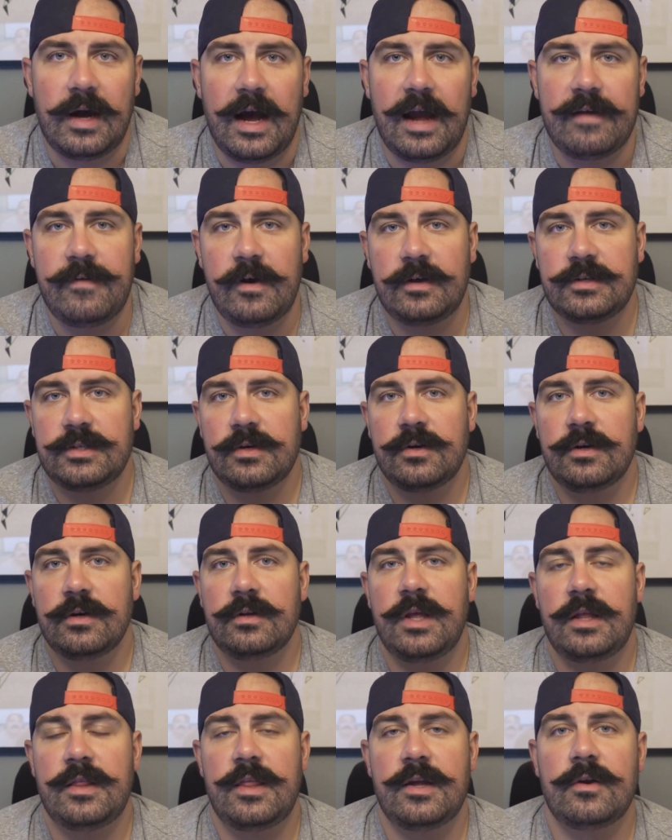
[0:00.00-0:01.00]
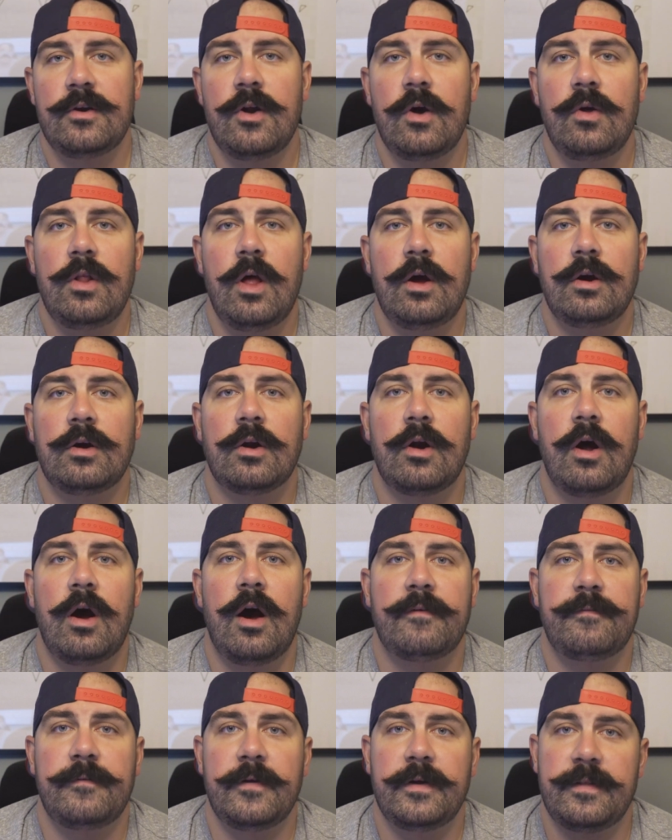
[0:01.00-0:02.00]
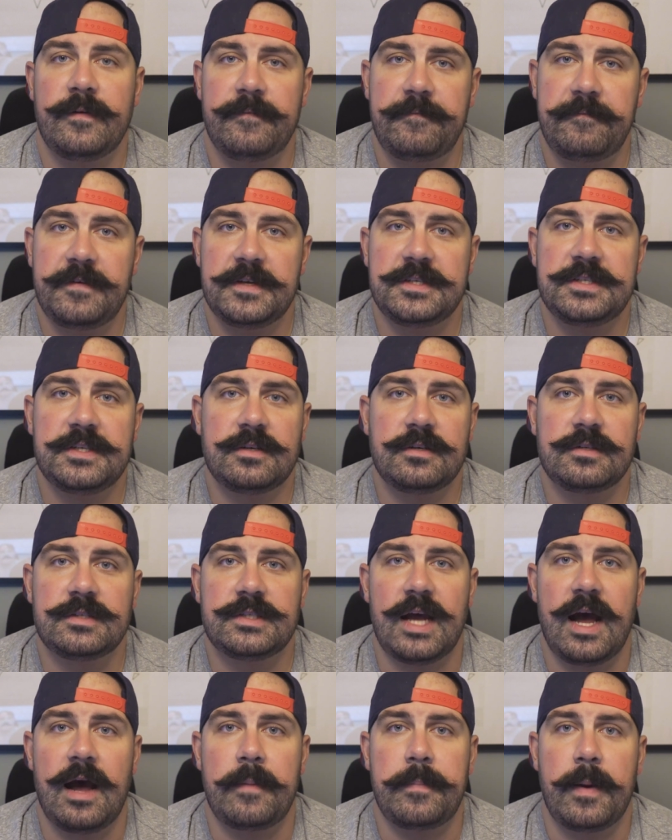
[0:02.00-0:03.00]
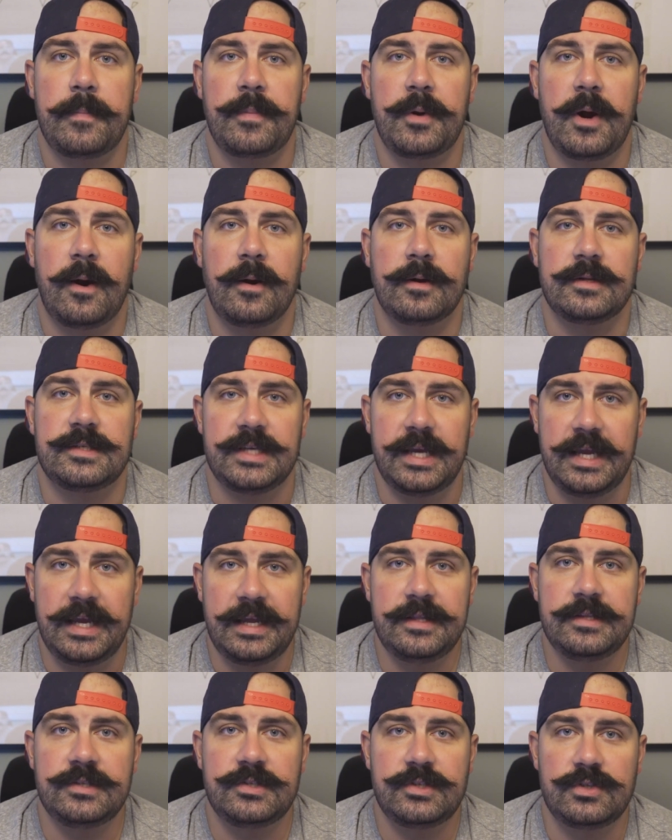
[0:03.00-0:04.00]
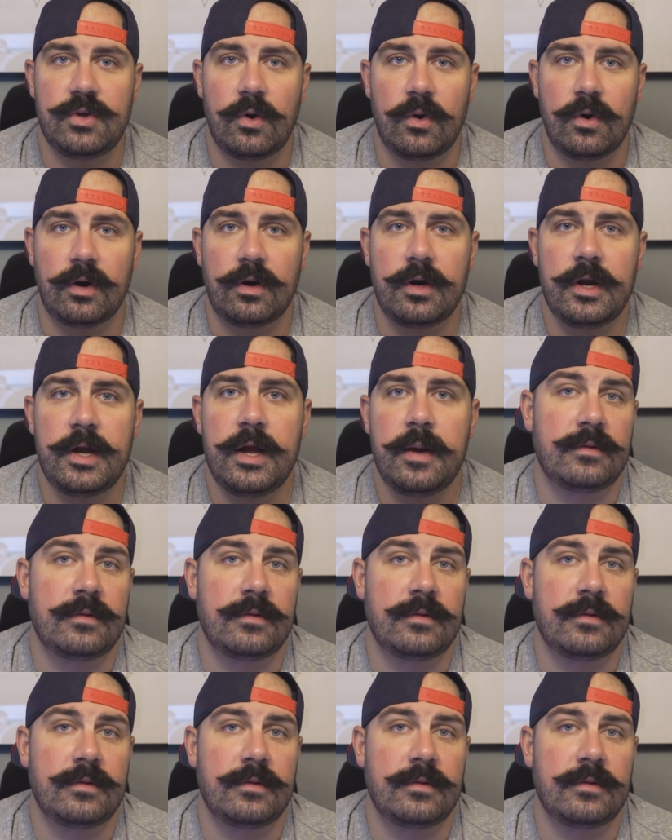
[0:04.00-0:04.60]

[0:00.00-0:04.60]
I've also heard that they're no longer offering the physical top-up cards in store.